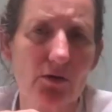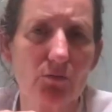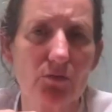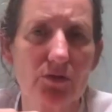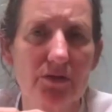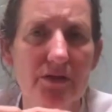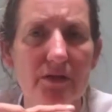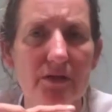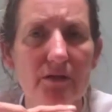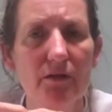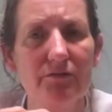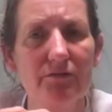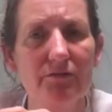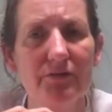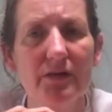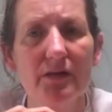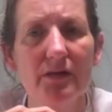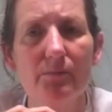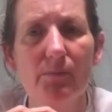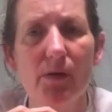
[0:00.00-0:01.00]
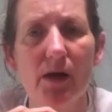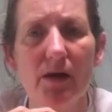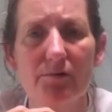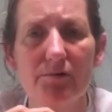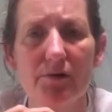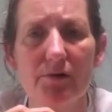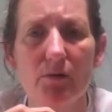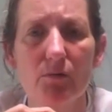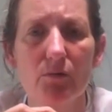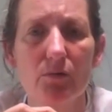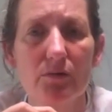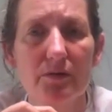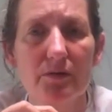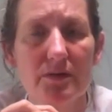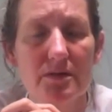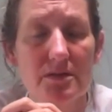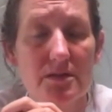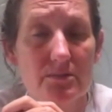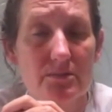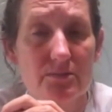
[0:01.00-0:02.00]
It will kill off any
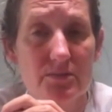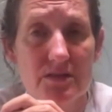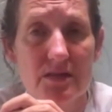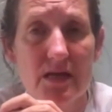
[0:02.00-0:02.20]
microorganisms,